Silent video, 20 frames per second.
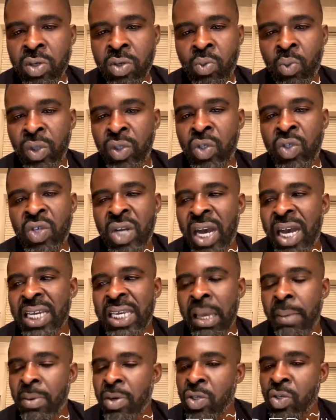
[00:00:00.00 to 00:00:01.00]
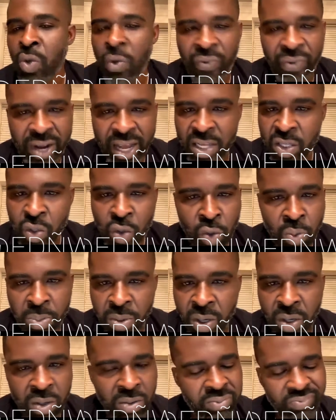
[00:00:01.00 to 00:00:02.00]
What you trying to get me to do for that $2
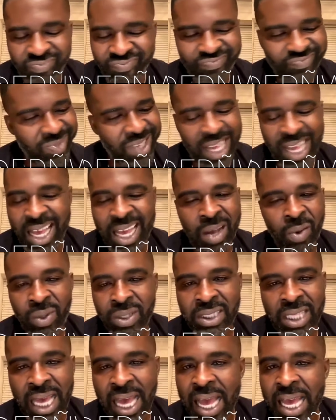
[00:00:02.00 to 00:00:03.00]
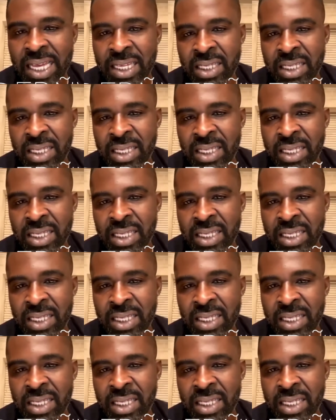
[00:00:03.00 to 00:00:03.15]
million? I ain't with that.